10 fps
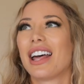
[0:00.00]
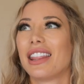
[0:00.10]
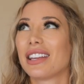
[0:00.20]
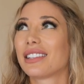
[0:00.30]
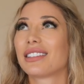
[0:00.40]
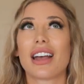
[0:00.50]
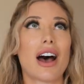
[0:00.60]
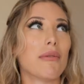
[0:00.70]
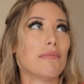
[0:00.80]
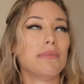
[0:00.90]
This
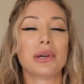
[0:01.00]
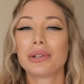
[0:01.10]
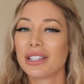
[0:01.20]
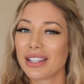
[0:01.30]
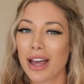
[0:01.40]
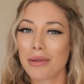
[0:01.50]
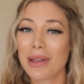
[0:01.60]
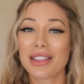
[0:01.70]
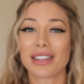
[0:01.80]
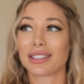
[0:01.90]
building that I'm
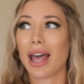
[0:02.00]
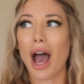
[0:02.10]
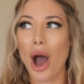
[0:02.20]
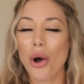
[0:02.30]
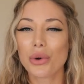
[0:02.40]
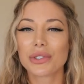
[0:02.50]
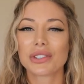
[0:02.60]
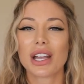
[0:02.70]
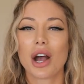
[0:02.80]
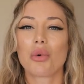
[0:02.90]
in, this
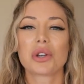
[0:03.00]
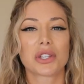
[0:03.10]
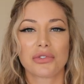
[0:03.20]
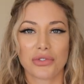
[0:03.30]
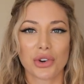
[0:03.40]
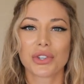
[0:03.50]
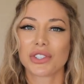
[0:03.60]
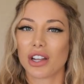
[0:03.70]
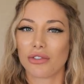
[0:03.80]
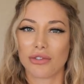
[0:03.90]
house, was
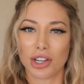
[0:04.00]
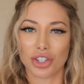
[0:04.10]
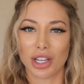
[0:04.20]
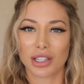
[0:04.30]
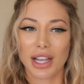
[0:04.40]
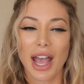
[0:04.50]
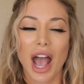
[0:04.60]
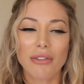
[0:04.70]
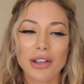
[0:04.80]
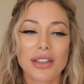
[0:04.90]
first a vision.
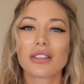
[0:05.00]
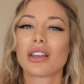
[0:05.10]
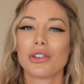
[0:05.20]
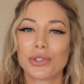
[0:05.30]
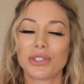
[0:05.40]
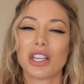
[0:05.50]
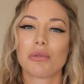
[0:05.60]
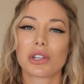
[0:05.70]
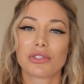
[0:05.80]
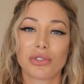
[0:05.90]
Everything that you see
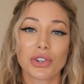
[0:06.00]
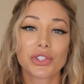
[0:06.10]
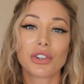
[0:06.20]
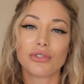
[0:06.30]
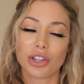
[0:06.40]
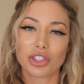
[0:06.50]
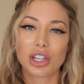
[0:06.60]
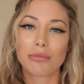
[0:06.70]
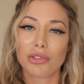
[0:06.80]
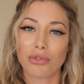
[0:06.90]
was first a
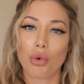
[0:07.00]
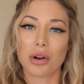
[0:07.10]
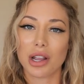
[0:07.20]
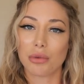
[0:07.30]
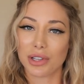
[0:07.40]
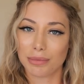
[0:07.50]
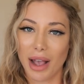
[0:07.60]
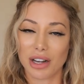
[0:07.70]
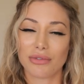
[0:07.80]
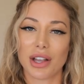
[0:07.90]
vision before it was
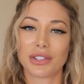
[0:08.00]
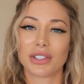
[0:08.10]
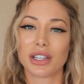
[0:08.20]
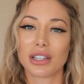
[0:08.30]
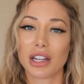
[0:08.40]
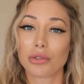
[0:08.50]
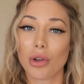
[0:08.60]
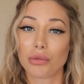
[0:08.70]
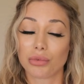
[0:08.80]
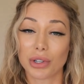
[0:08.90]
manifested in
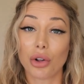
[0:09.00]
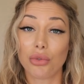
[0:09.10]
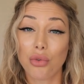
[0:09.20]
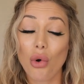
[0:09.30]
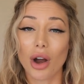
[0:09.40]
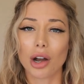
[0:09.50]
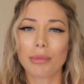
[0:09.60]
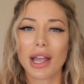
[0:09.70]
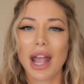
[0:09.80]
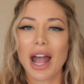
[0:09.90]
real form.
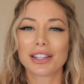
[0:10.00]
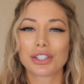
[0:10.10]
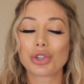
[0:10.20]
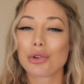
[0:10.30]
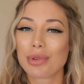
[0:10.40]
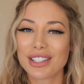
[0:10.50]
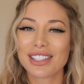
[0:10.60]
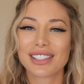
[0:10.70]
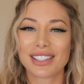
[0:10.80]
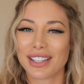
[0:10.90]
And so your
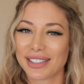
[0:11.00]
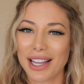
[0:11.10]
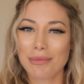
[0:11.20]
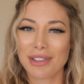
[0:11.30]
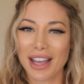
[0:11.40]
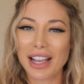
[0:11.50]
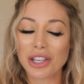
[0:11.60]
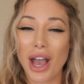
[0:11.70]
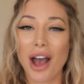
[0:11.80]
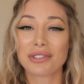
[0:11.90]
business is the same thing.
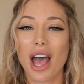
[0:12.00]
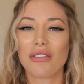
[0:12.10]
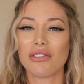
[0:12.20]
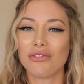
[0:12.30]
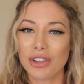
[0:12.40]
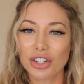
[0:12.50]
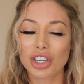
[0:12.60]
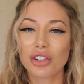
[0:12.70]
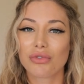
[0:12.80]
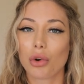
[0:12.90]
You have to have a
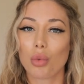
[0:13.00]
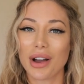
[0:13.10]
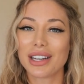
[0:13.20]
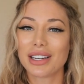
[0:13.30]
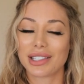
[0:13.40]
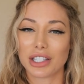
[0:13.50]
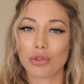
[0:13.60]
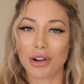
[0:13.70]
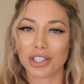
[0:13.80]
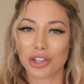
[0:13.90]
vision for what it is that
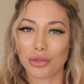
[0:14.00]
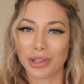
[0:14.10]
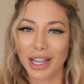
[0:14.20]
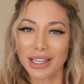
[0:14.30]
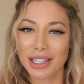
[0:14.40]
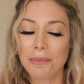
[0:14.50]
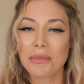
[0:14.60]
you want to create,